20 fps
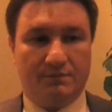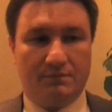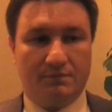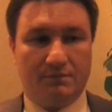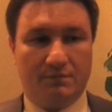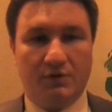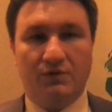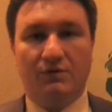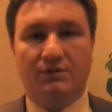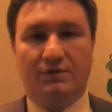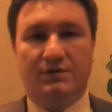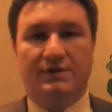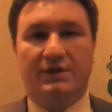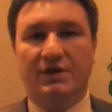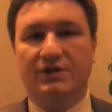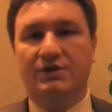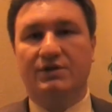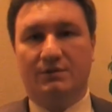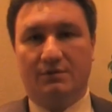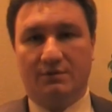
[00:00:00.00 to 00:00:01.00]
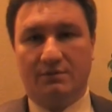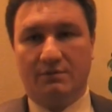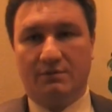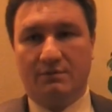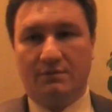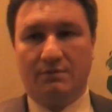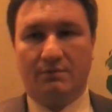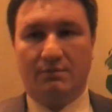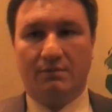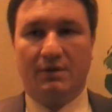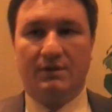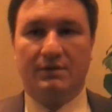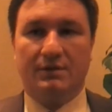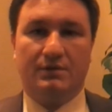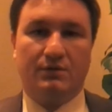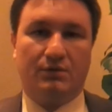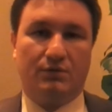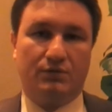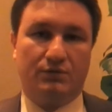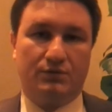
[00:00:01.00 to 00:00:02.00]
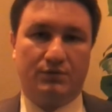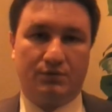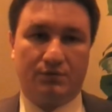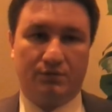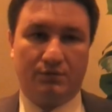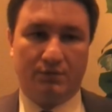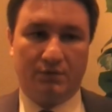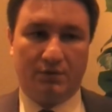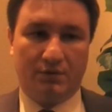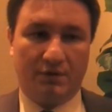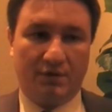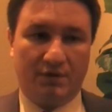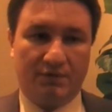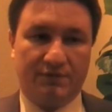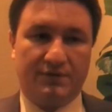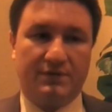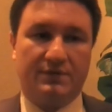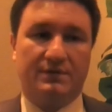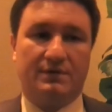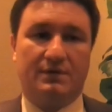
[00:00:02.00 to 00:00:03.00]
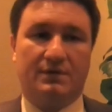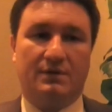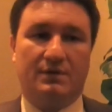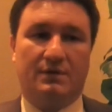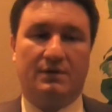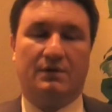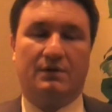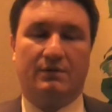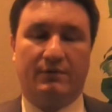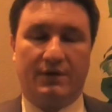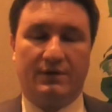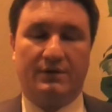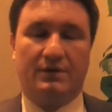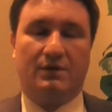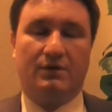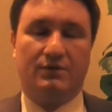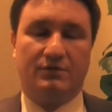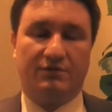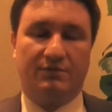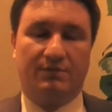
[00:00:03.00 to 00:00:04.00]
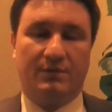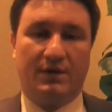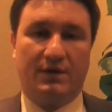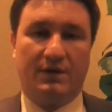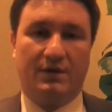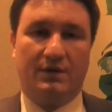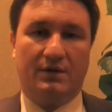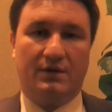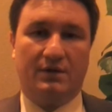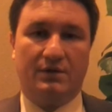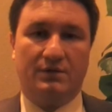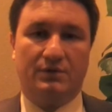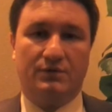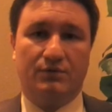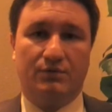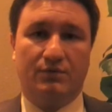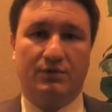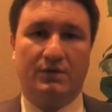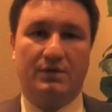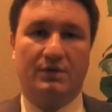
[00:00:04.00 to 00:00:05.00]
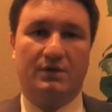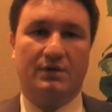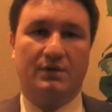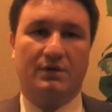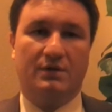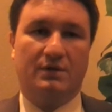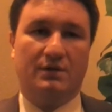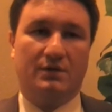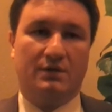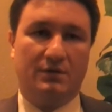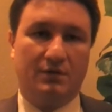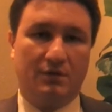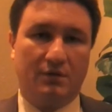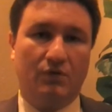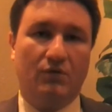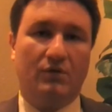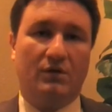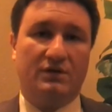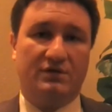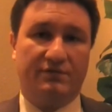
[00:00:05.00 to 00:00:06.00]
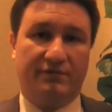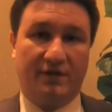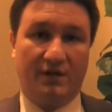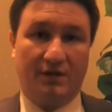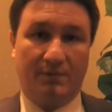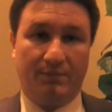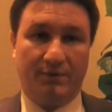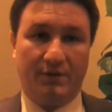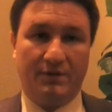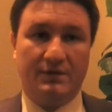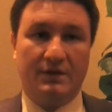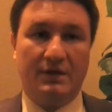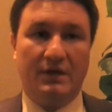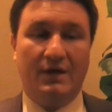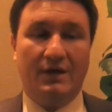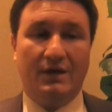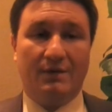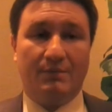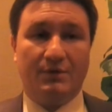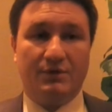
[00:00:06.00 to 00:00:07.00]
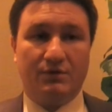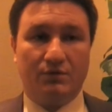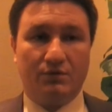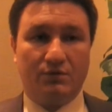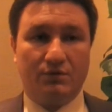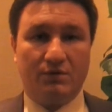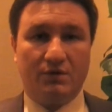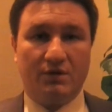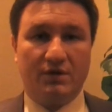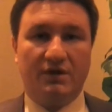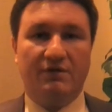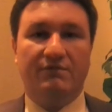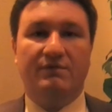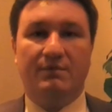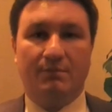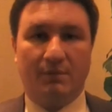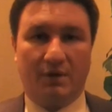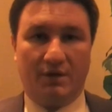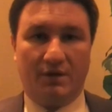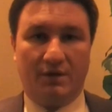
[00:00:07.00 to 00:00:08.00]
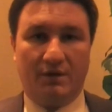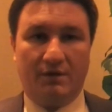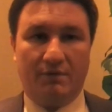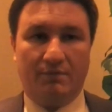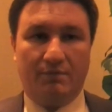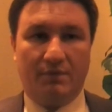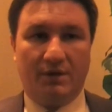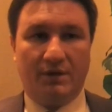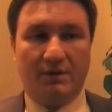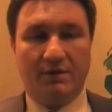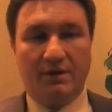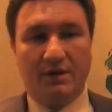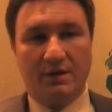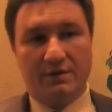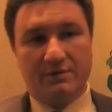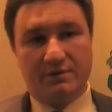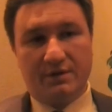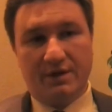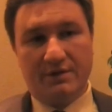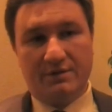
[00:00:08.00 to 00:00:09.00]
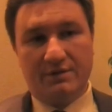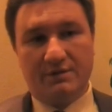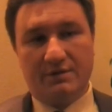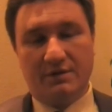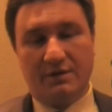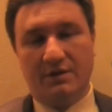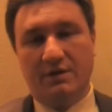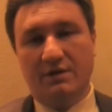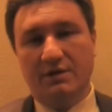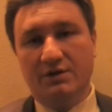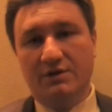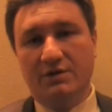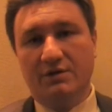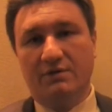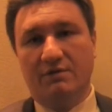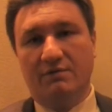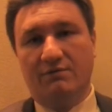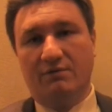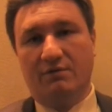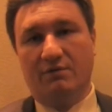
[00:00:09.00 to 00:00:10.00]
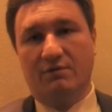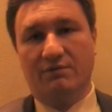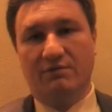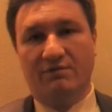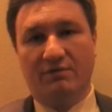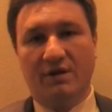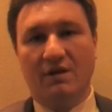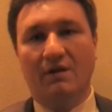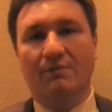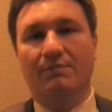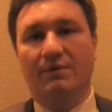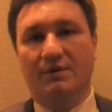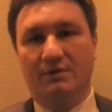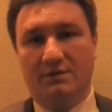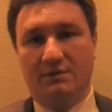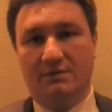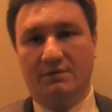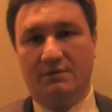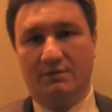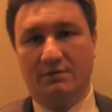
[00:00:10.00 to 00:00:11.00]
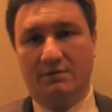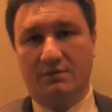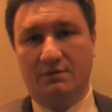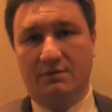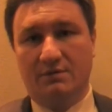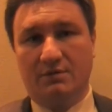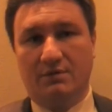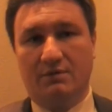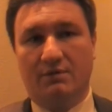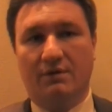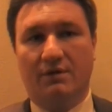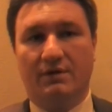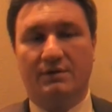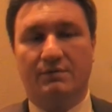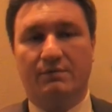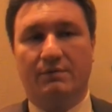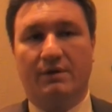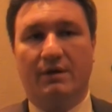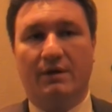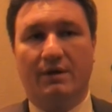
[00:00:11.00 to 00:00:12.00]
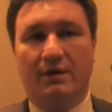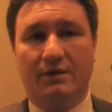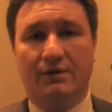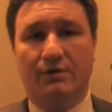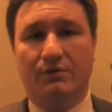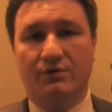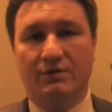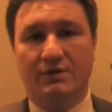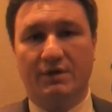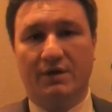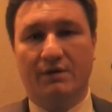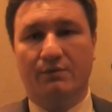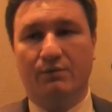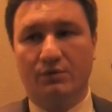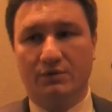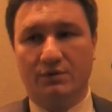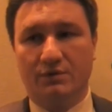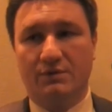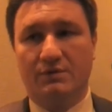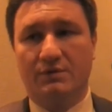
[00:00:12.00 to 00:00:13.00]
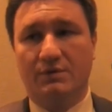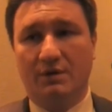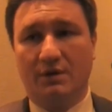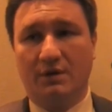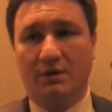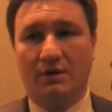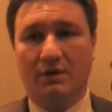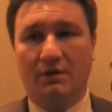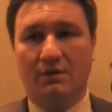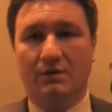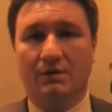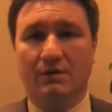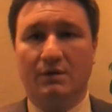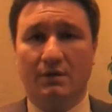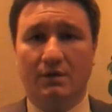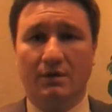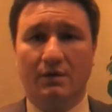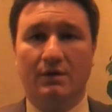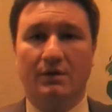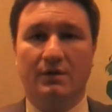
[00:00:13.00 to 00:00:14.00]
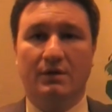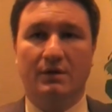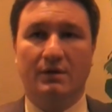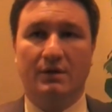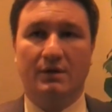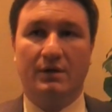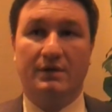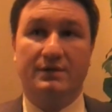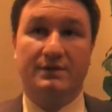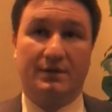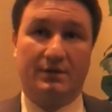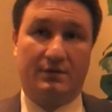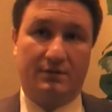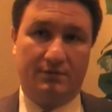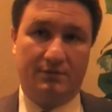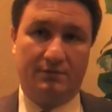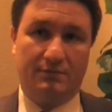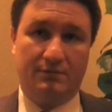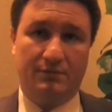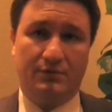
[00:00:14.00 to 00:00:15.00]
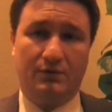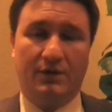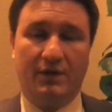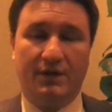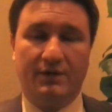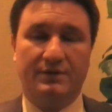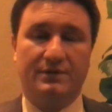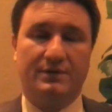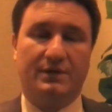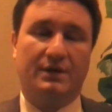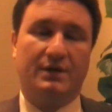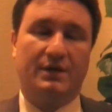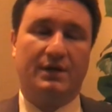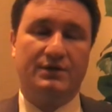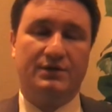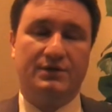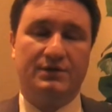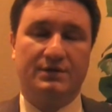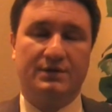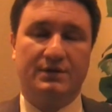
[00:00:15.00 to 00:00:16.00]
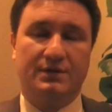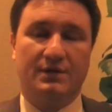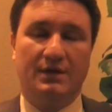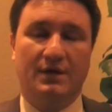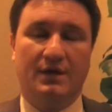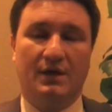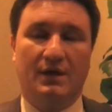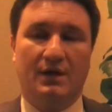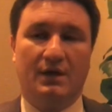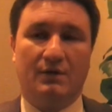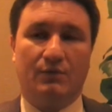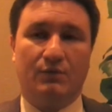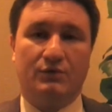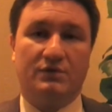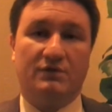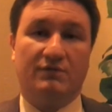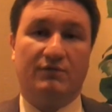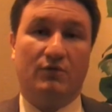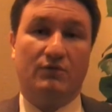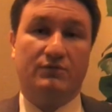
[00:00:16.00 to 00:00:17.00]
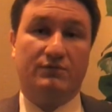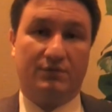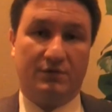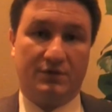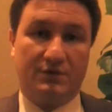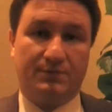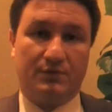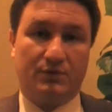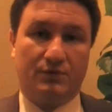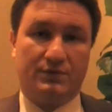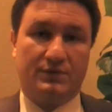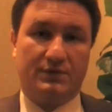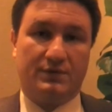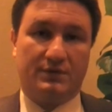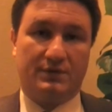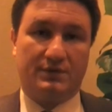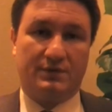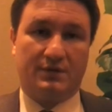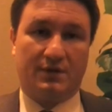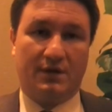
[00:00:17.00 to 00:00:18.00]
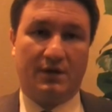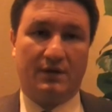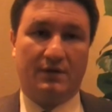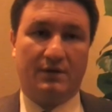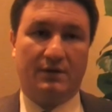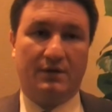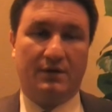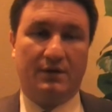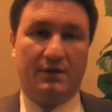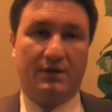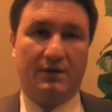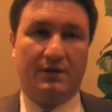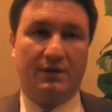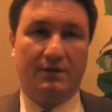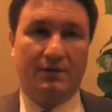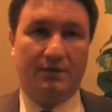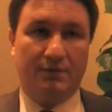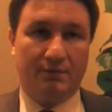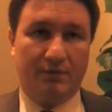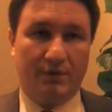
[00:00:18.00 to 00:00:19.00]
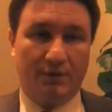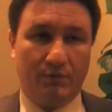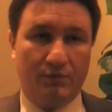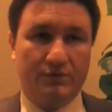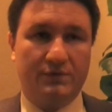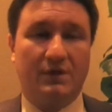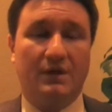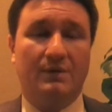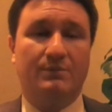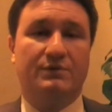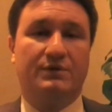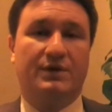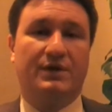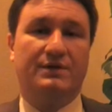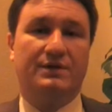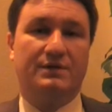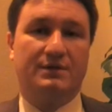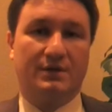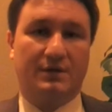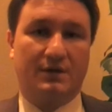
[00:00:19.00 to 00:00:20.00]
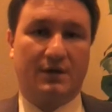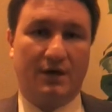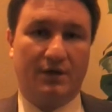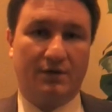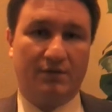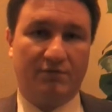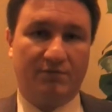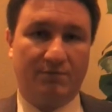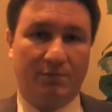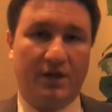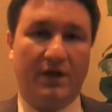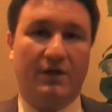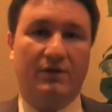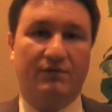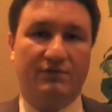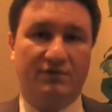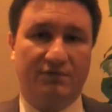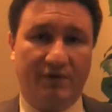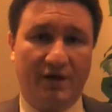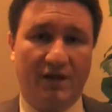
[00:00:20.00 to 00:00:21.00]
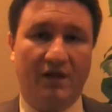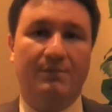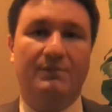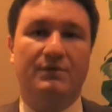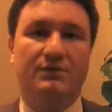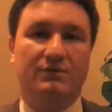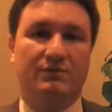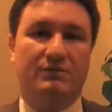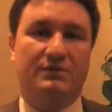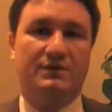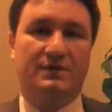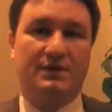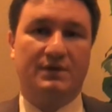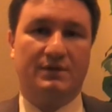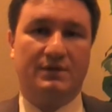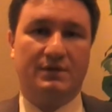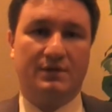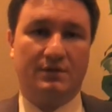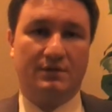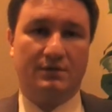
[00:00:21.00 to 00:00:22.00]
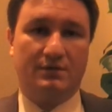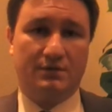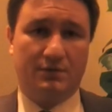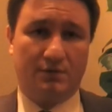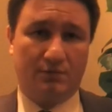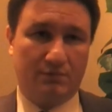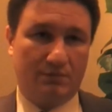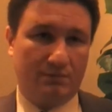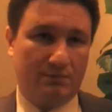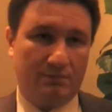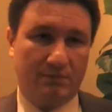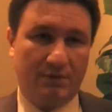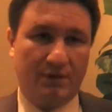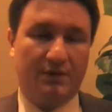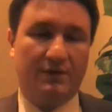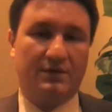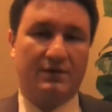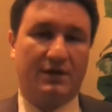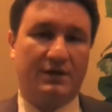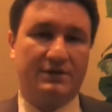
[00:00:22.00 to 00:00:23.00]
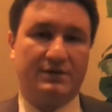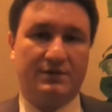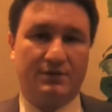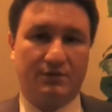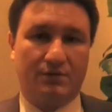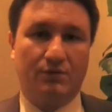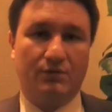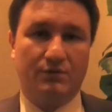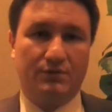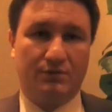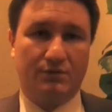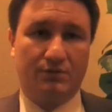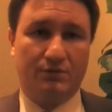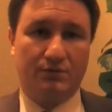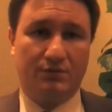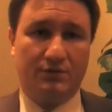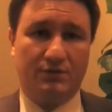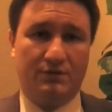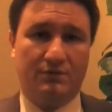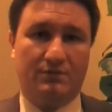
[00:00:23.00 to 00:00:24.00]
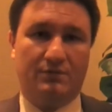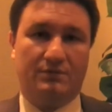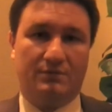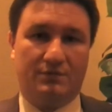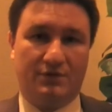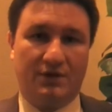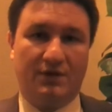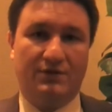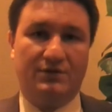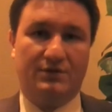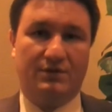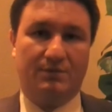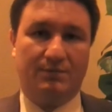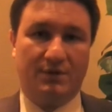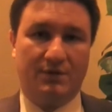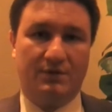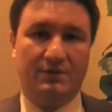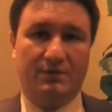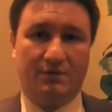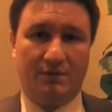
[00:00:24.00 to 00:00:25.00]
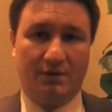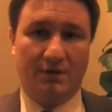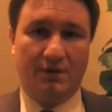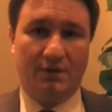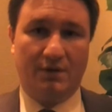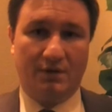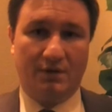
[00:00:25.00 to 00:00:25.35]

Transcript: modernization, but it also gives quite a lot of money to the local development. But not only giving money, but they created an initiative of development. So that's why, and USAID was, as a United States agency, was involved in this process, and there was elaborated a kind of plan of development of the city. So, but the crisis also changed a bit the